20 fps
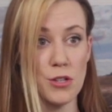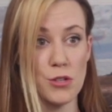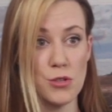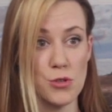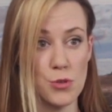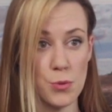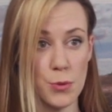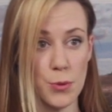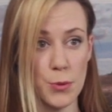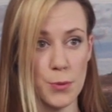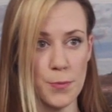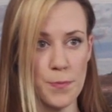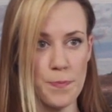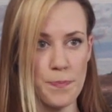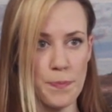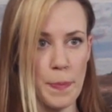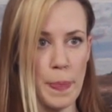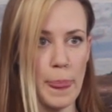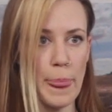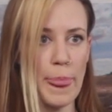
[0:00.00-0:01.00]
true.
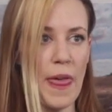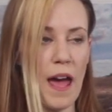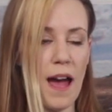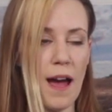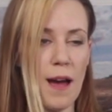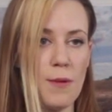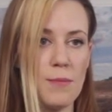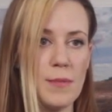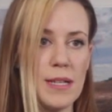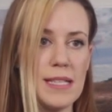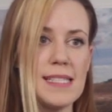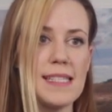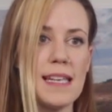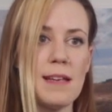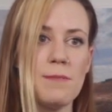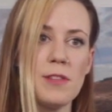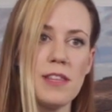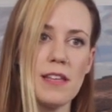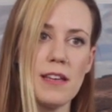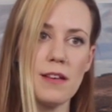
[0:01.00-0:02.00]

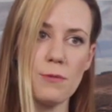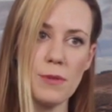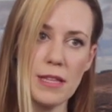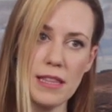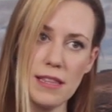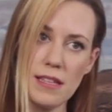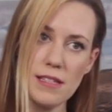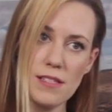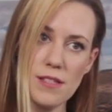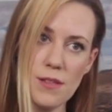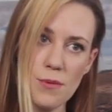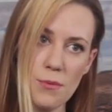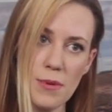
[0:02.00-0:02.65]
Same thing with these